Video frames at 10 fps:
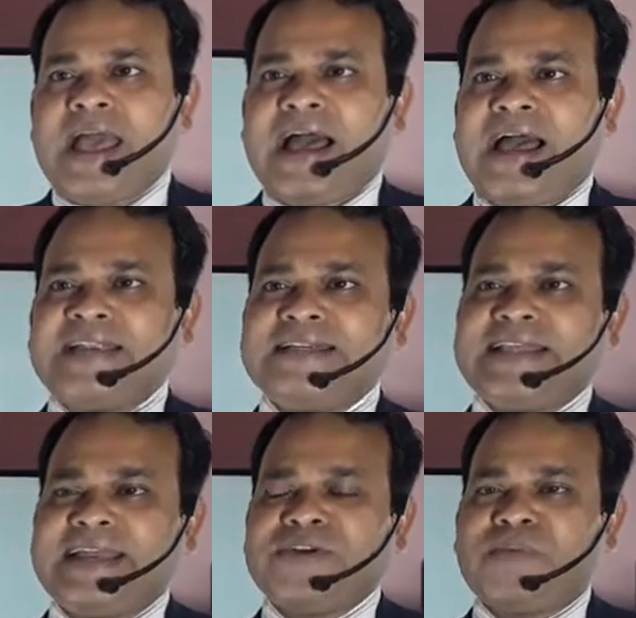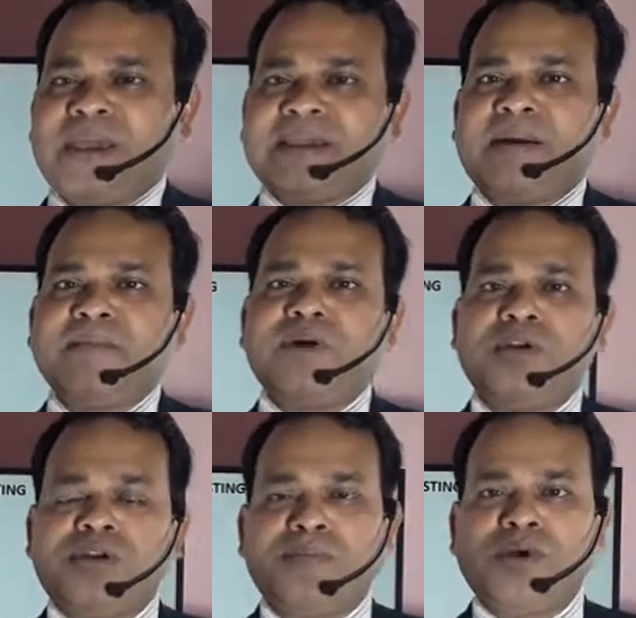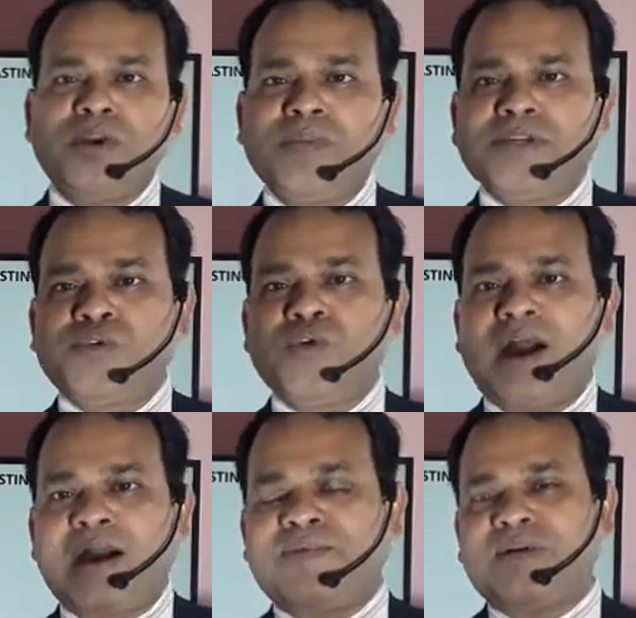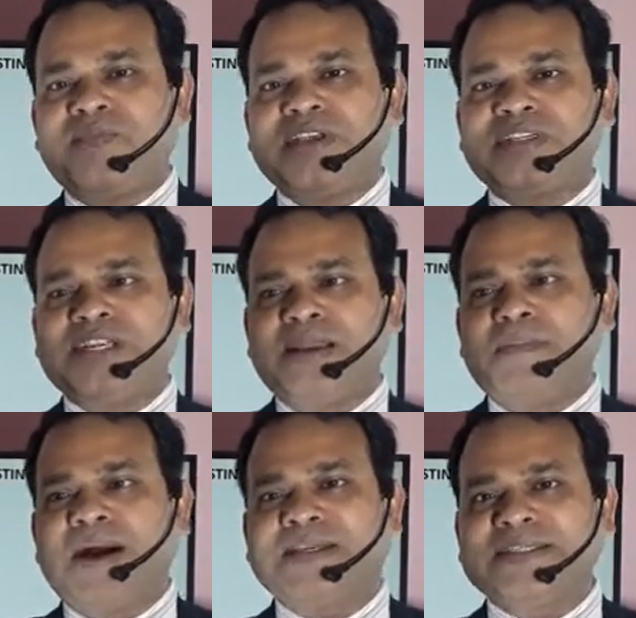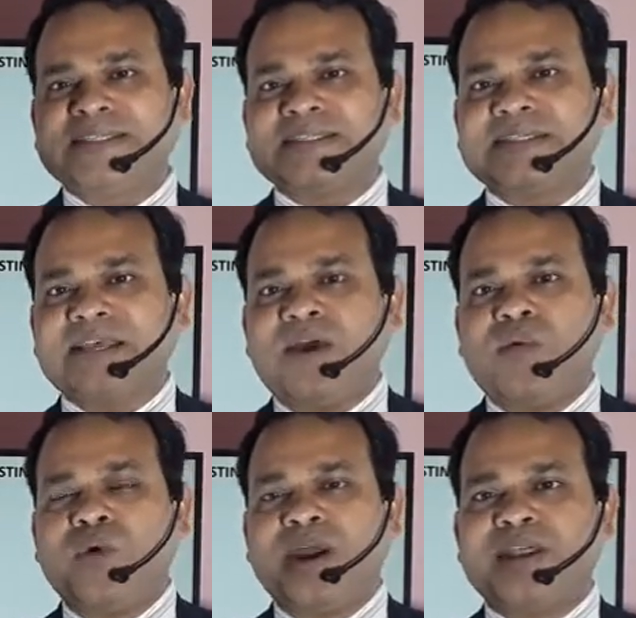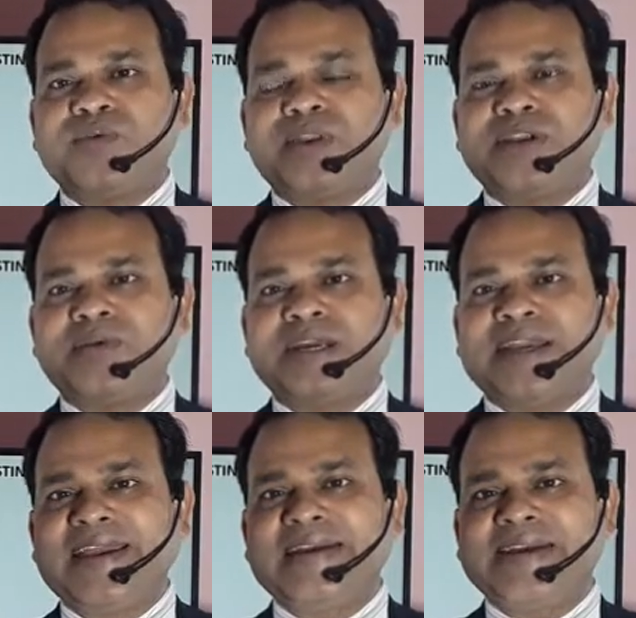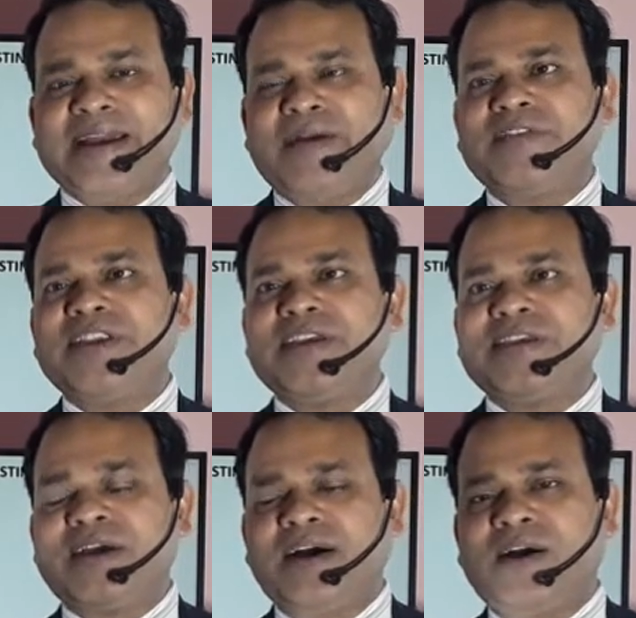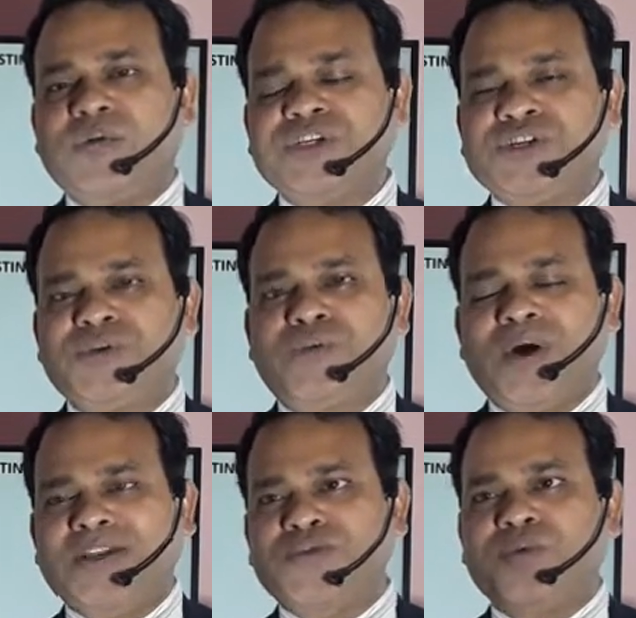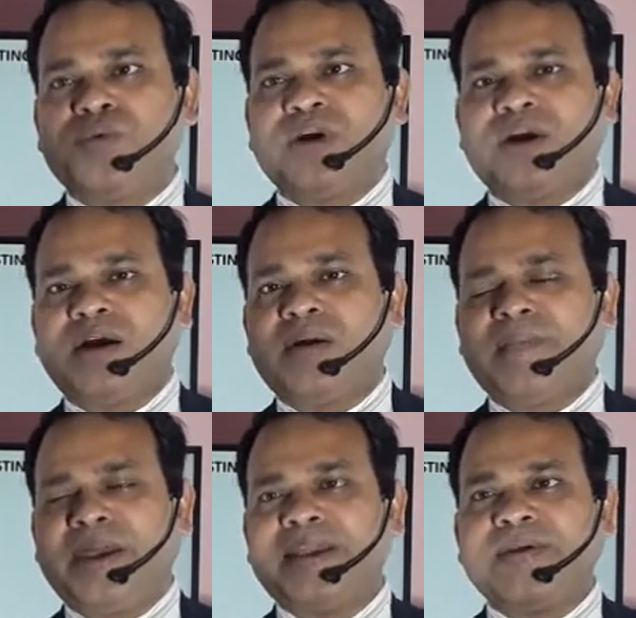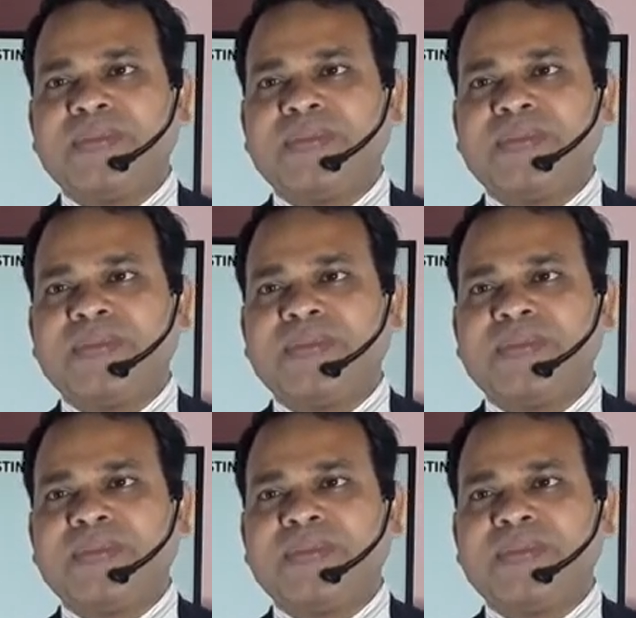And then you make a mold. Mold means two half of the steel boxes where you need to create a cavity which you want to make.